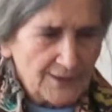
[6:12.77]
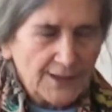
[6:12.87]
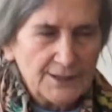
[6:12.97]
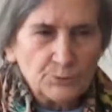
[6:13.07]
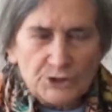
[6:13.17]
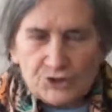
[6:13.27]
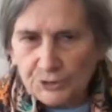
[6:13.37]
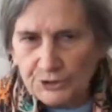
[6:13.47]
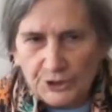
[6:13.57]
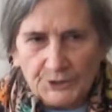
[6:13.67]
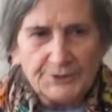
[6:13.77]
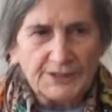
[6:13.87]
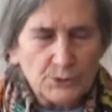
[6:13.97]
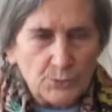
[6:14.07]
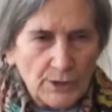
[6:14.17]
And we should
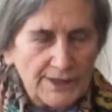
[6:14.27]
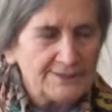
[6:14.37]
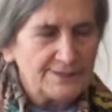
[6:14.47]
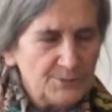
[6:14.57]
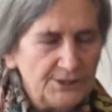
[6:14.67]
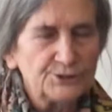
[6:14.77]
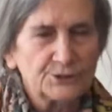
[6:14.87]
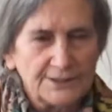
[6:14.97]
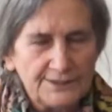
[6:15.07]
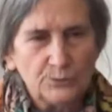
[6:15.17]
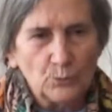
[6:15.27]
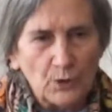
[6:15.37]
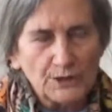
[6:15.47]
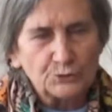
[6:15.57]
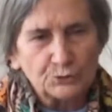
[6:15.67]
not equate immediately
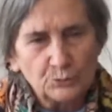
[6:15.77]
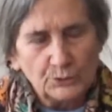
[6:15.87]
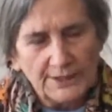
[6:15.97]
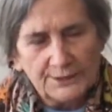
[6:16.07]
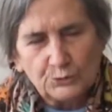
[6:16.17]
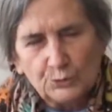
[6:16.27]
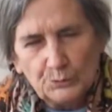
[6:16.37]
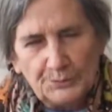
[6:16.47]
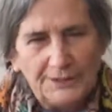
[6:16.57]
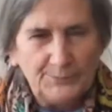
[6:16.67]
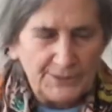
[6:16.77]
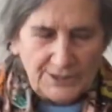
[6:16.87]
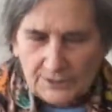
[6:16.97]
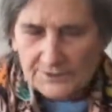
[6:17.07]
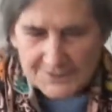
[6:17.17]
1 to A, 2B,
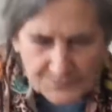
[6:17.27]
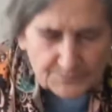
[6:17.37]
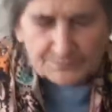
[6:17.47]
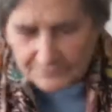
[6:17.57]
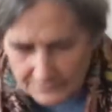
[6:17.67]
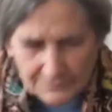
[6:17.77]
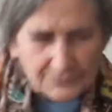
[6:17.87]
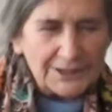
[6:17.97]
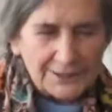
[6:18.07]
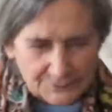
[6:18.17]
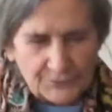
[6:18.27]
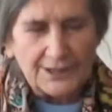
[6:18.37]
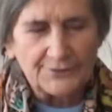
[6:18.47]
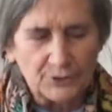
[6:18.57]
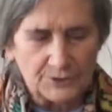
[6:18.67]
because, well, the
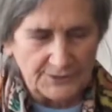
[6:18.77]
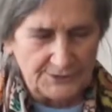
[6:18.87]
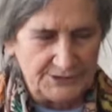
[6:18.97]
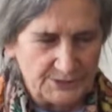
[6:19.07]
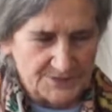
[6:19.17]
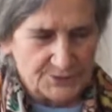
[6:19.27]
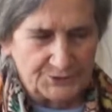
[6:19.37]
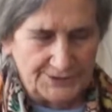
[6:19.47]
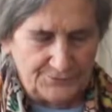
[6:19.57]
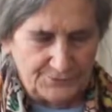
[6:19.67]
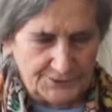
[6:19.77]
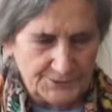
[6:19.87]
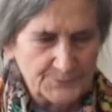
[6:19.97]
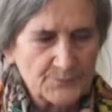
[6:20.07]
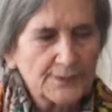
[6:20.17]
level of evidence are
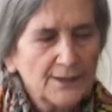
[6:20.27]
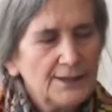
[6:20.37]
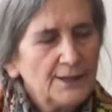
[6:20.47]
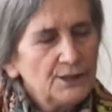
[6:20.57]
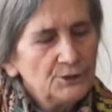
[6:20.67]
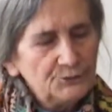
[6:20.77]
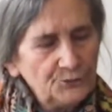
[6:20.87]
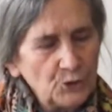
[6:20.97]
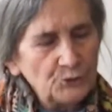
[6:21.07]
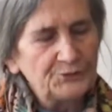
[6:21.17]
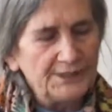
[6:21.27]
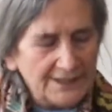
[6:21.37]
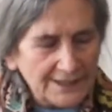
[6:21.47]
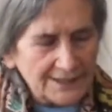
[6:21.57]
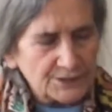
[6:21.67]
different. For
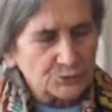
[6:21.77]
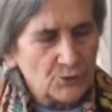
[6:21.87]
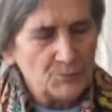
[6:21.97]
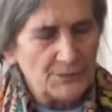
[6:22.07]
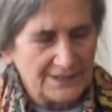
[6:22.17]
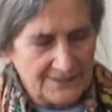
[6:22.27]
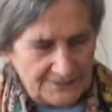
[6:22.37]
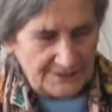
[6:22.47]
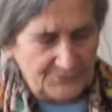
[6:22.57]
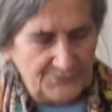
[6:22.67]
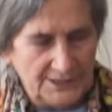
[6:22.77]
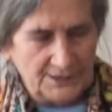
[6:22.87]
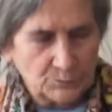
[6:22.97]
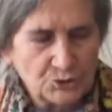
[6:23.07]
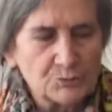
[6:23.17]
the electromagnetic
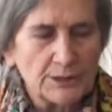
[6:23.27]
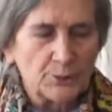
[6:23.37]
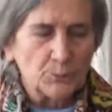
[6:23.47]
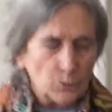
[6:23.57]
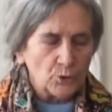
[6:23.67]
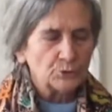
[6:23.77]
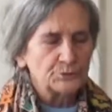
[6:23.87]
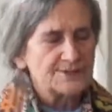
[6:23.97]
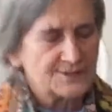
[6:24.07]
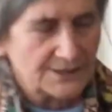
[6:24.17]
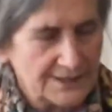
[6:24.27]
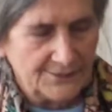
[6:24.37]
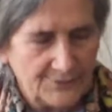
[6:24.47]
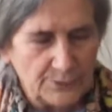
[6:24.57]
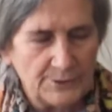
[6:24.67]
field, which were more recently
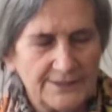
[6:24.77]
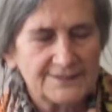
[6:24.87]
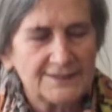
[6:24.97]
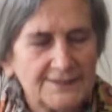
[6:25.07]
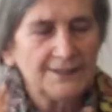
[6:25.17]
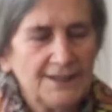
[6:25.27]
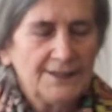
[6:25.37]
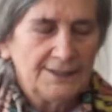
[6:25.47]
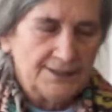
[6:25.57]
evaluated,